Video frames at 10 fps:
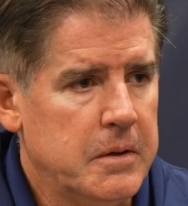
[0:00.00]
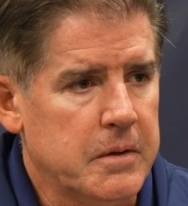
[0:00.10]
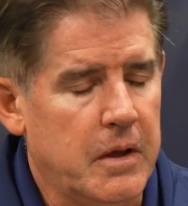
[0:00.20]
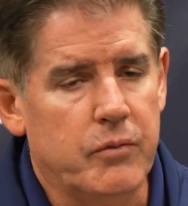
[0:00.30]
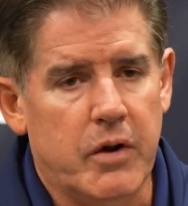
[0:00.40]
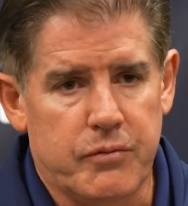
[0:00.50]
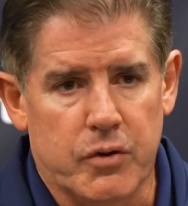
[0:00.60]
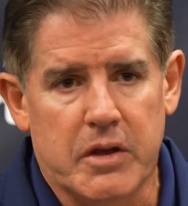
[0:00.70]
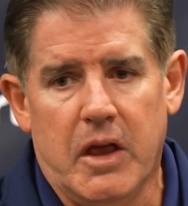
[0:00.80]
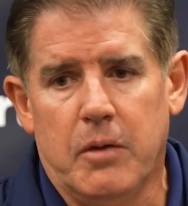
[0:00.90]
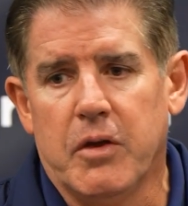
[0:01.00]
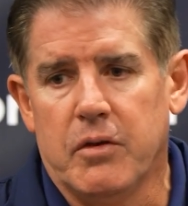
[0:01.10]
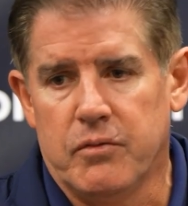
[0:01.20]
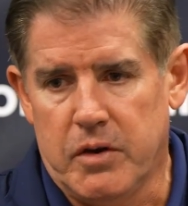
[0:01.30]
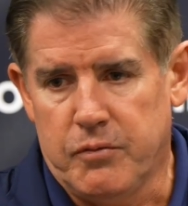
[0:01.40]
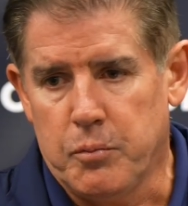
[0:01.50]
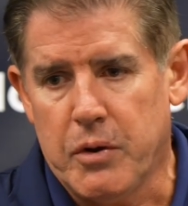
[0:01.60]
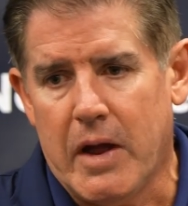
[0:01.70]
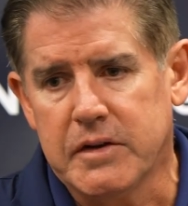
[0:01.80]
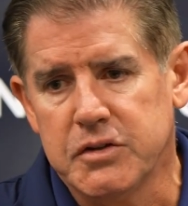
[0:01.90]
getting ready for a game, getting ready for
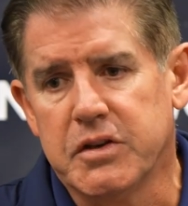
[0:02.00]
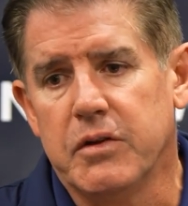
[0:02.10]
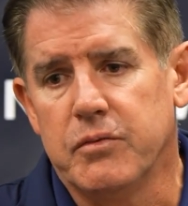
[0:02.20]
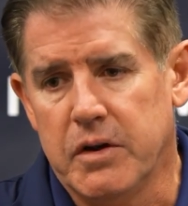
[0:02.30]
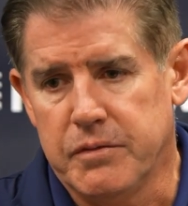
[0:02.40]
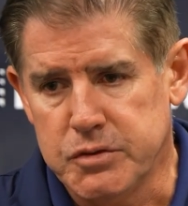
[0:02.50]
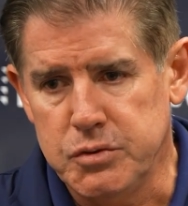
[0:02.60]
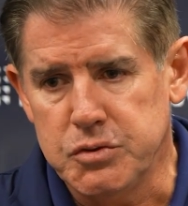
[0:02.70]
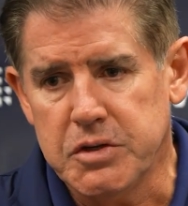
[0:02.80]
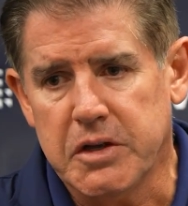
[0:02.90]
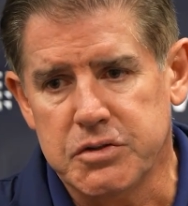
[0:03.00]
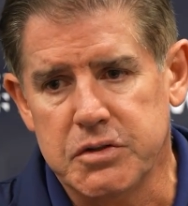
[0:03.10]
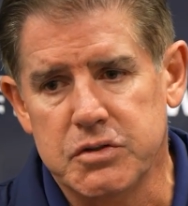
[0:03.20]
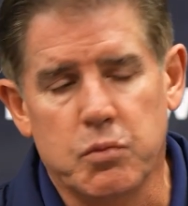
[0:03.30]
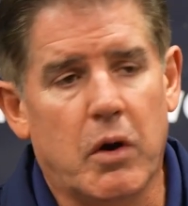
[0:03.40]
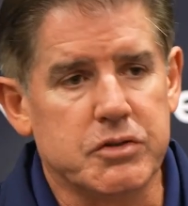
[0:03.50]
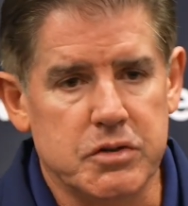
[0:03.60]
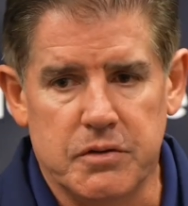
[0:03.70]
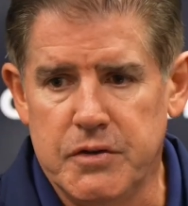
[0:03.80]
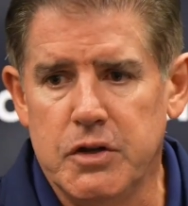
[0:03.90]
practice, getting ready for two sessions,
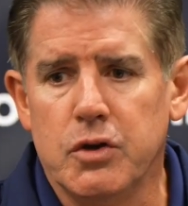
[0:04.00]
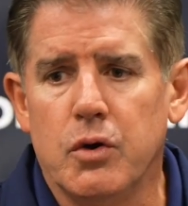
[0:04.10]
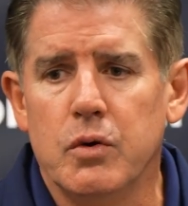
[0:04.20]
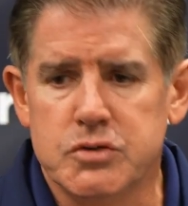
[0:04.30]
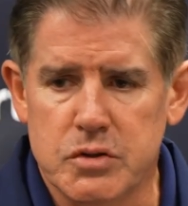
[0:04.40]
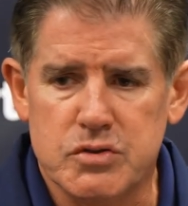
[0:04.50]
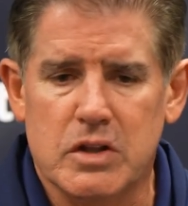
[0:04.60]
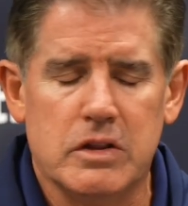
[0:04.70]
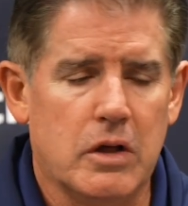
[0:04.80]
watching the video. And so there's a